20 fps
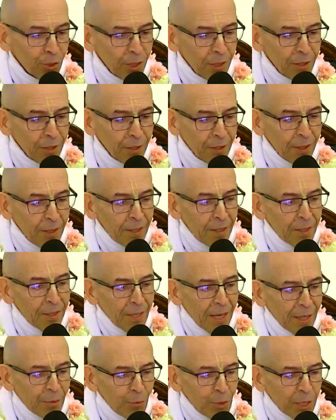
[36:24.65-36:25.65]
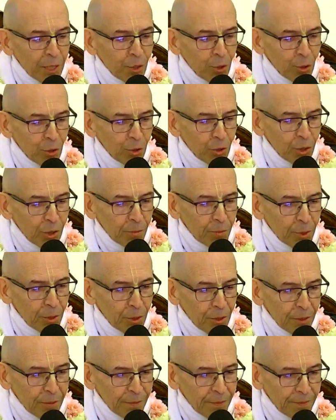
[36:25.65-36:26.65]
and, and
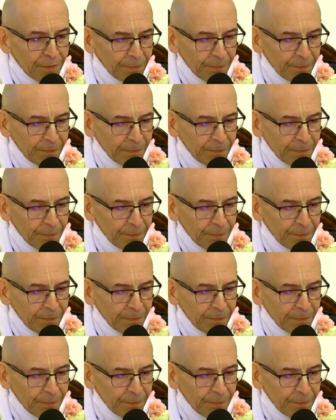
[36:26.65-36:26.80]
relationships.